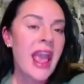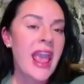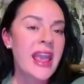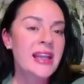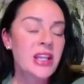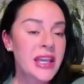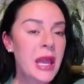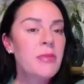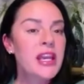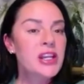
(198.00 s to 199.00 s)
and
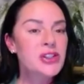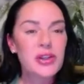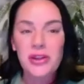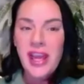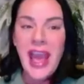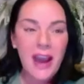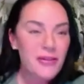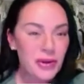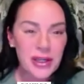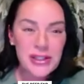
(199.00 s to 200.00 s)
again making sure that they
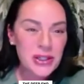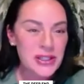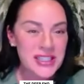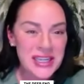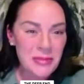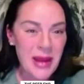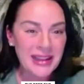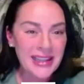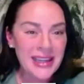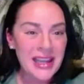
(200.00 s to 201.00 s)
haven't already turned in a
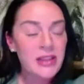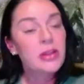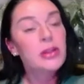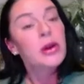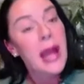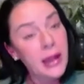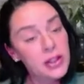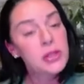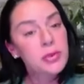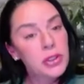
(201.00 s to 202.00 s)
ballot that they're
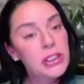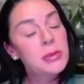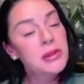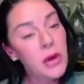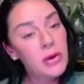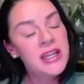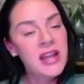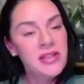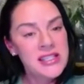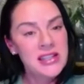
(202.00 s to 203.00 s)
eligible to be voting
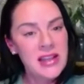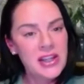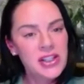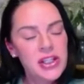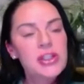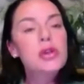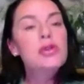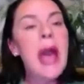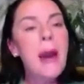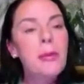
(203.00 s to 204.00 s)
in this election so
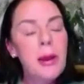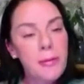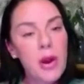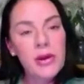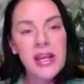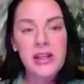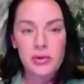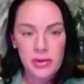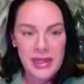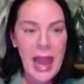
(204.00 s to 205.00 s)
that component is
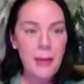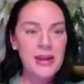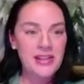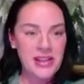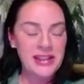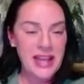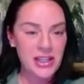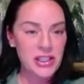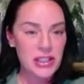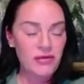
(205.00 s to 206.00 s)
really happening at the
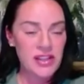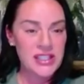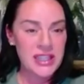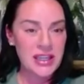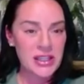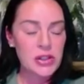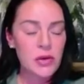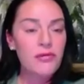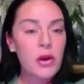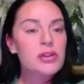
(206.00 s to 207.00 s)
elections facility so
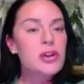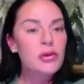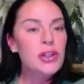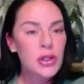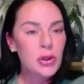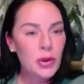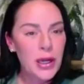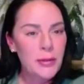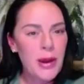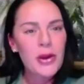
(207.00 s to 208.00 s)
folks don't need to worry
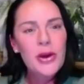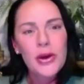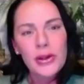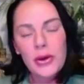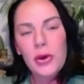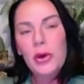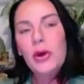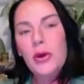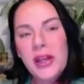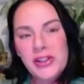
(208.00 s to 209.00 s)
about you know who,
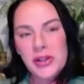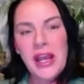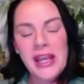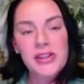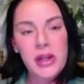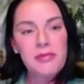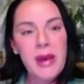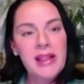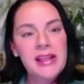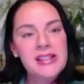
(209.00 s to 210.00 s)
who gets their hands on
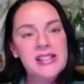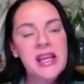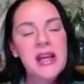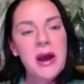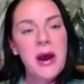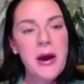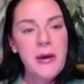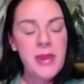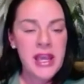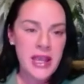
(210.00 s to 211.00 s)
ballots
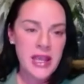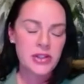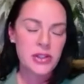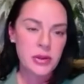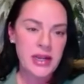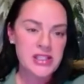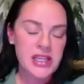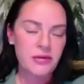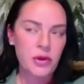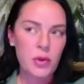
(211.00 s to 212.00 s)
um, in, in transit
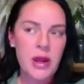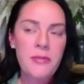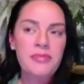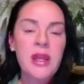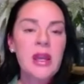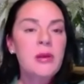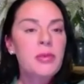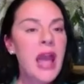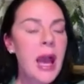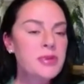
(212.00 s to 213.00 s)
if you will
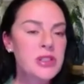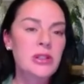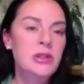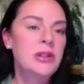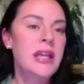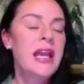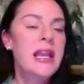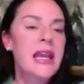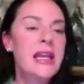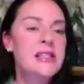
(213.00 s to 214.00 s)
but absolutely it
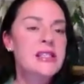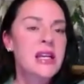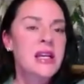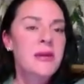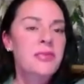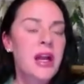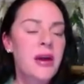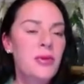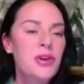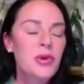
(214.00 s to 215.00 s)
is
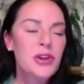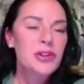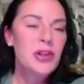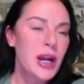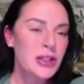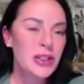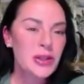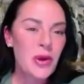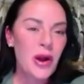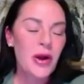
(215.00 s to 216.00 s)
um, when, when you talk
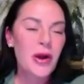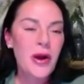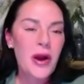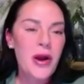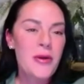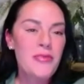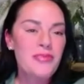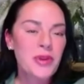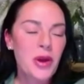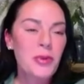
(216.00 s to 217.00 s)
to our um,
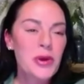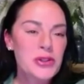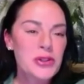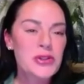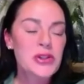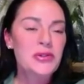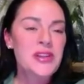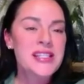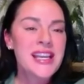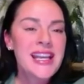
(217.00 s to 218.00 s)
our postal
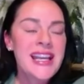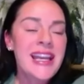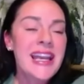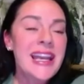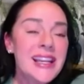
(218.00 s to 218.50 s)
service, it